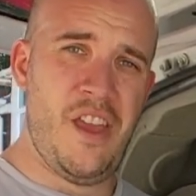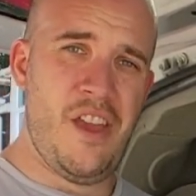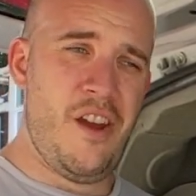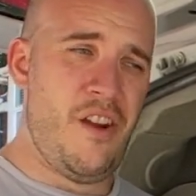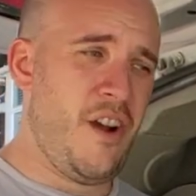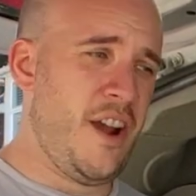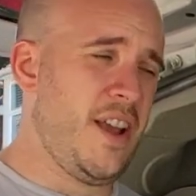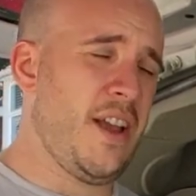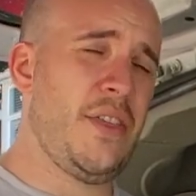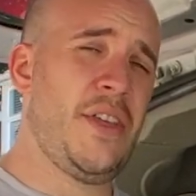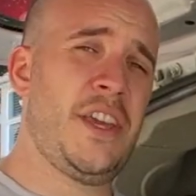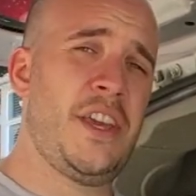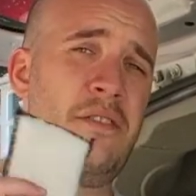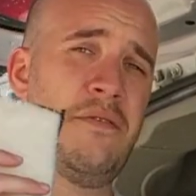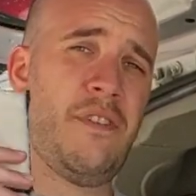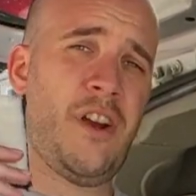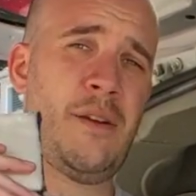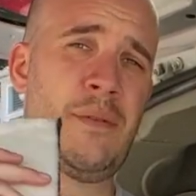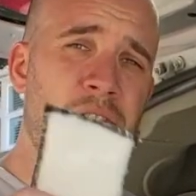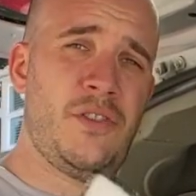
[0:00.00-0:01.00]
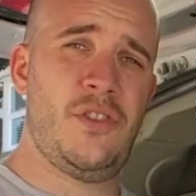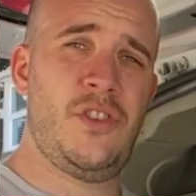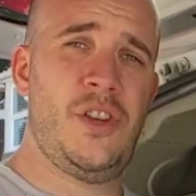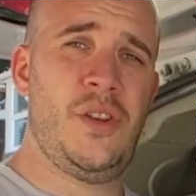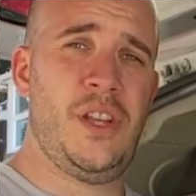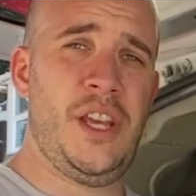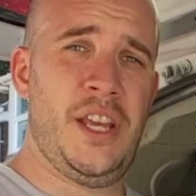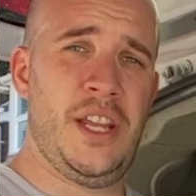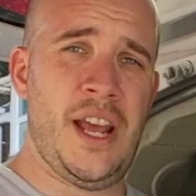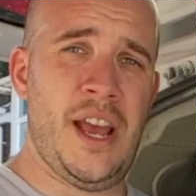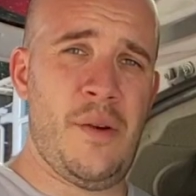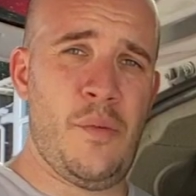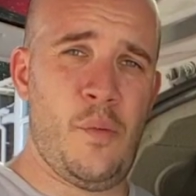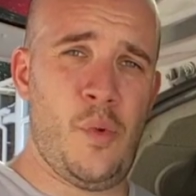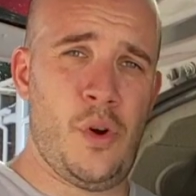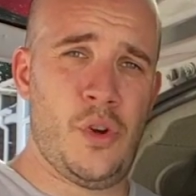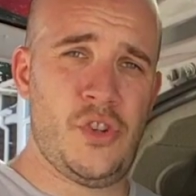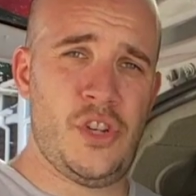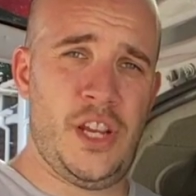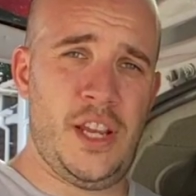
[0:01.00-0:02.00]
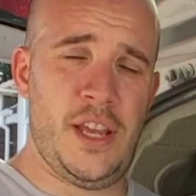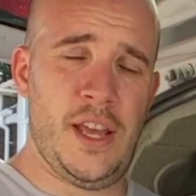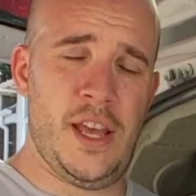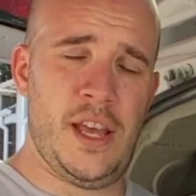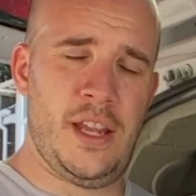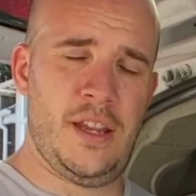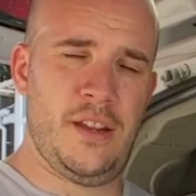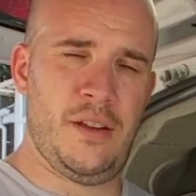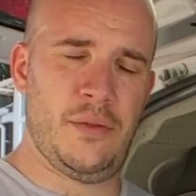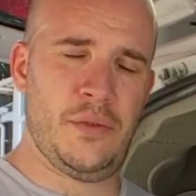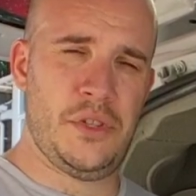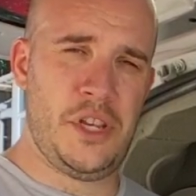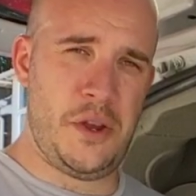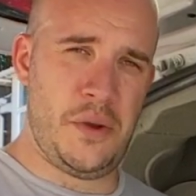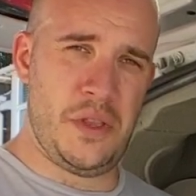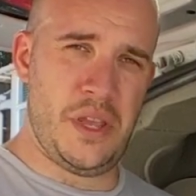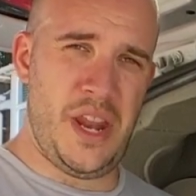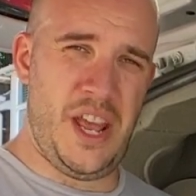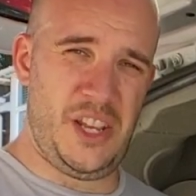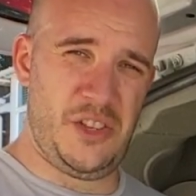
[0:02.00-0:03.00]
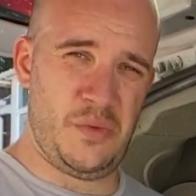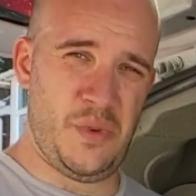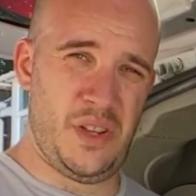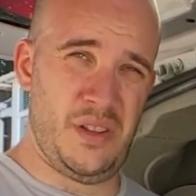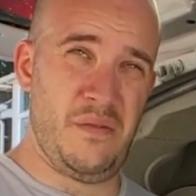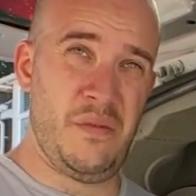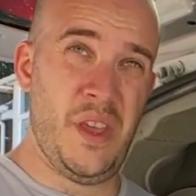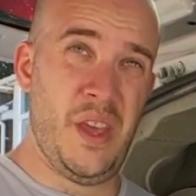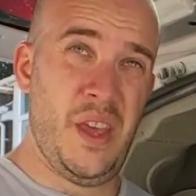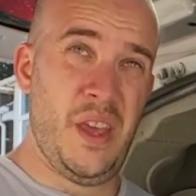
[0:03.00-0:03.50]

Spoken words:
Right, thank you very much for tuning in and watching, and I'll see you in the next one,